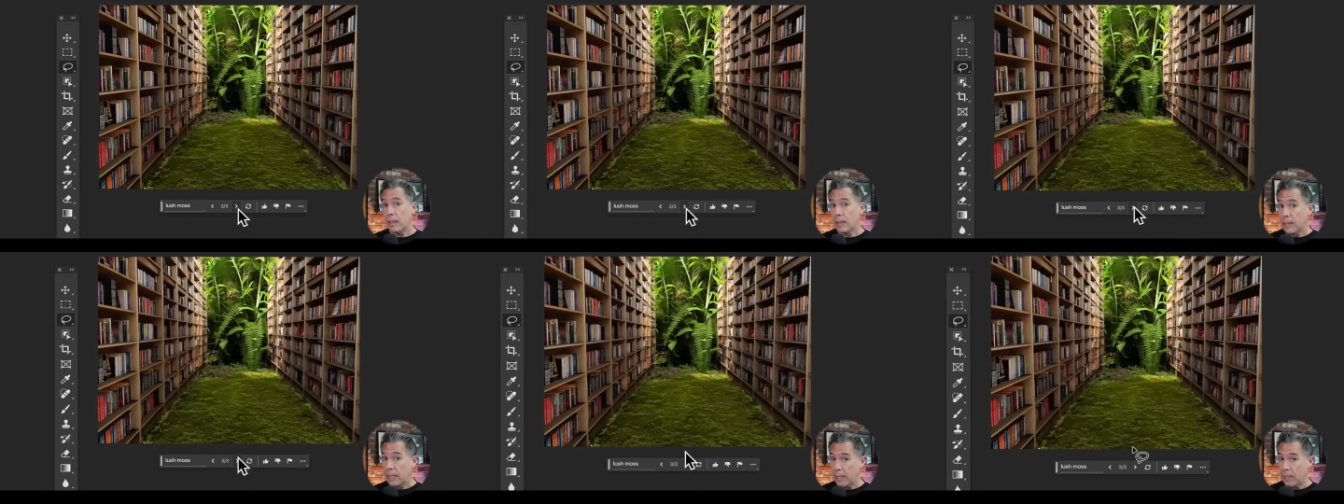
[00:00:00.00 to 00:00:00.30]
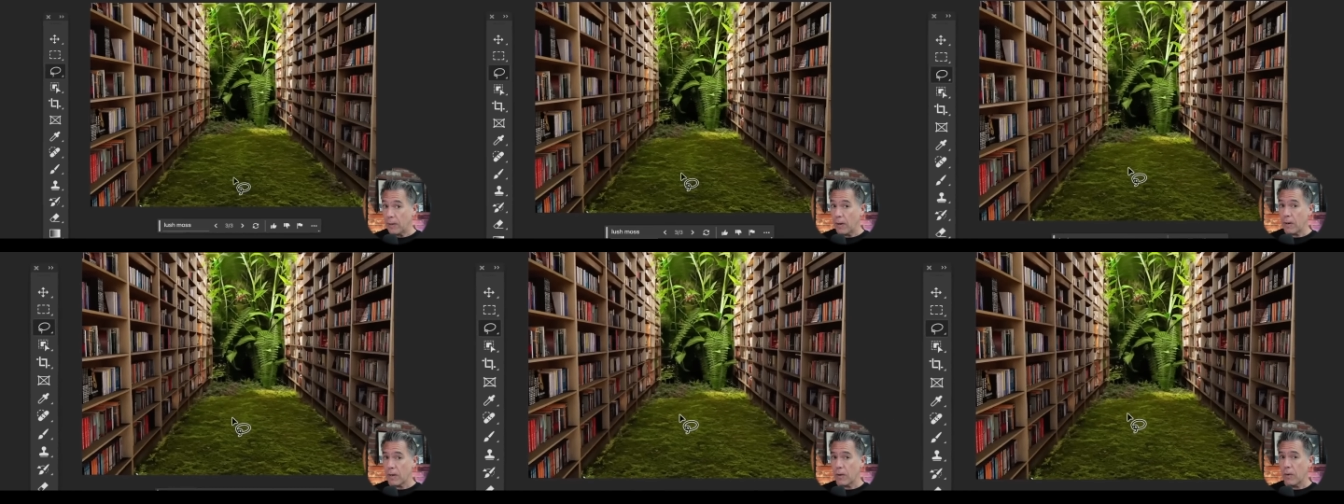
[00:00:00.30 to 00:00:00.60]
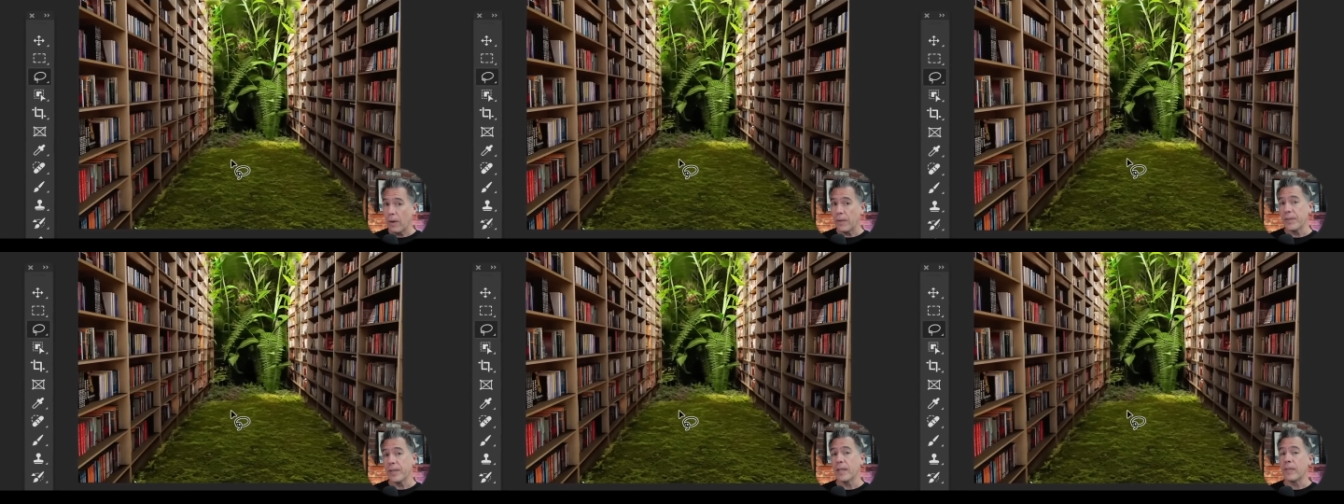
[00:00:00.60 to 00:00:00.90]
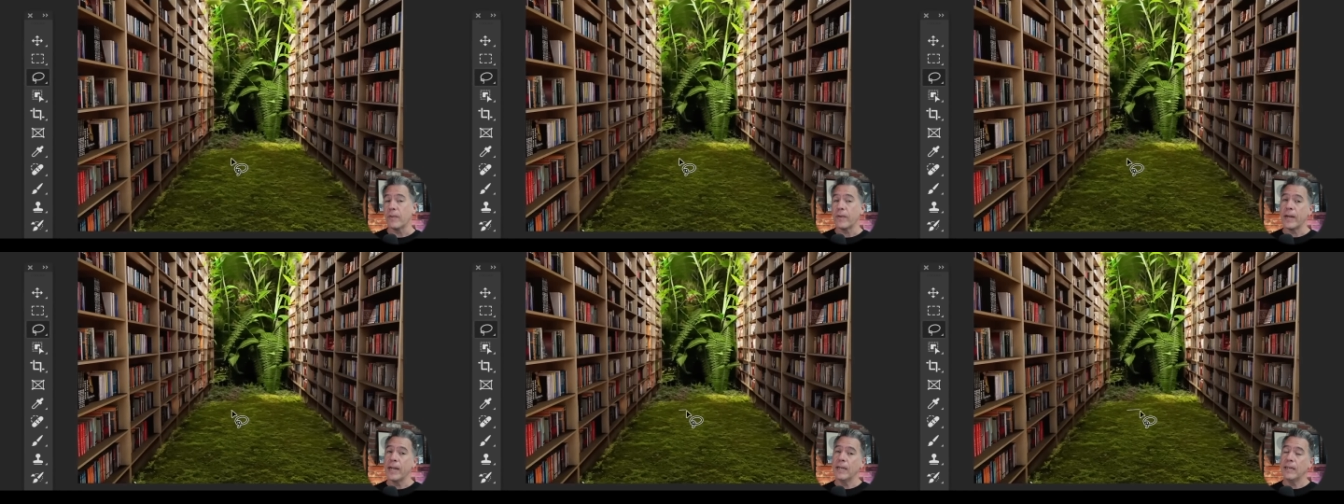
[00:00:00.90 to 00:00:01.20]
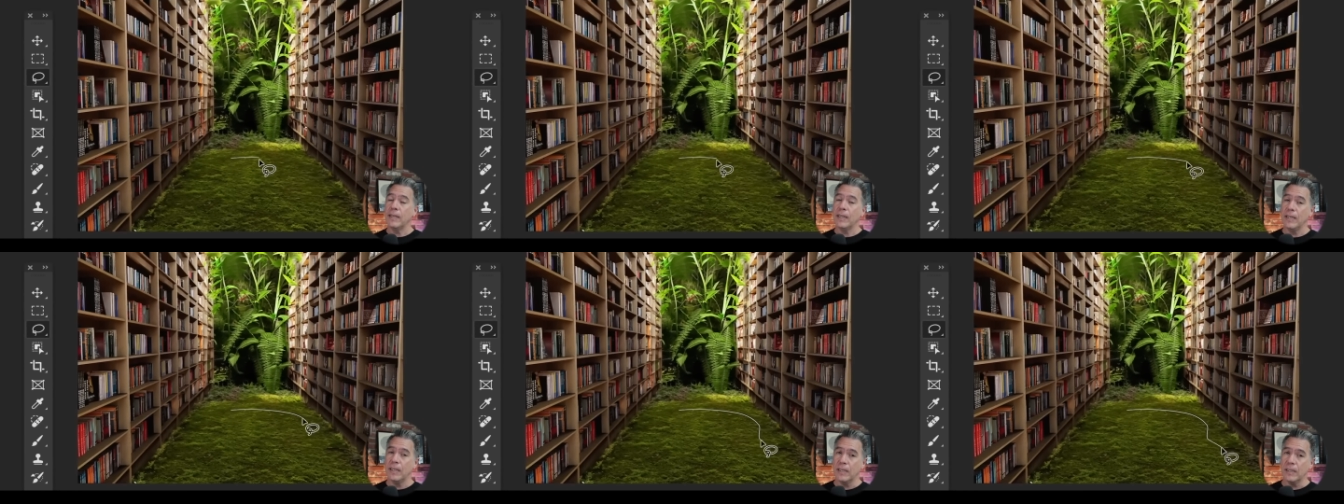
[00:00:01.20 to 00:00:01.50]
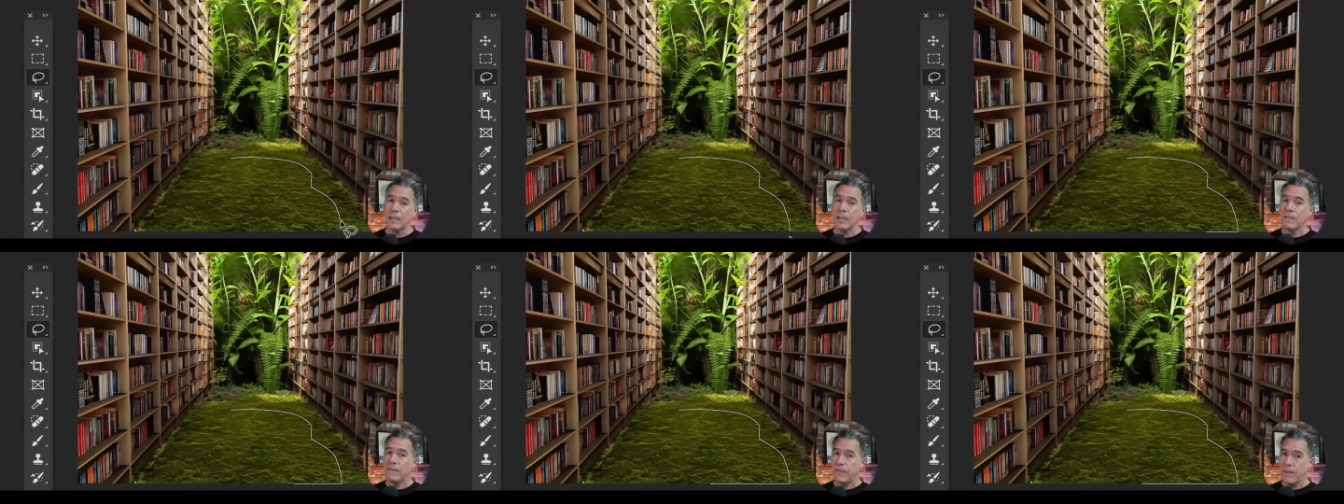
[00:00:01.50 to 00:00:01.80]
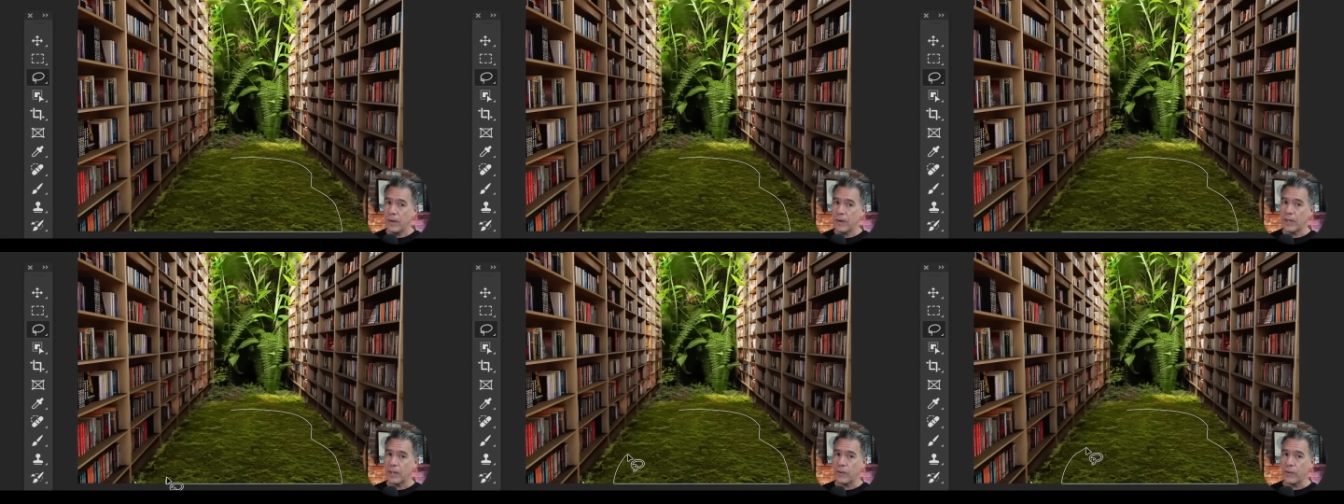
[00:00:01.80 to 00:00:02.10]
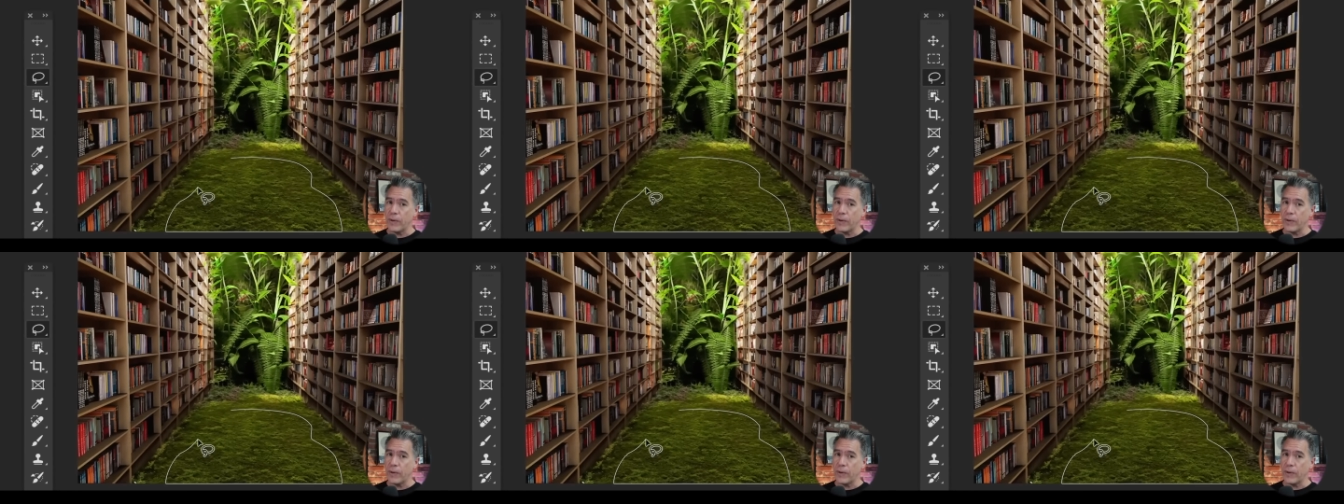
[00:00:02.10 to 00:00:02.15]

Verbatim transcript: Leonardo, on the other hand, is very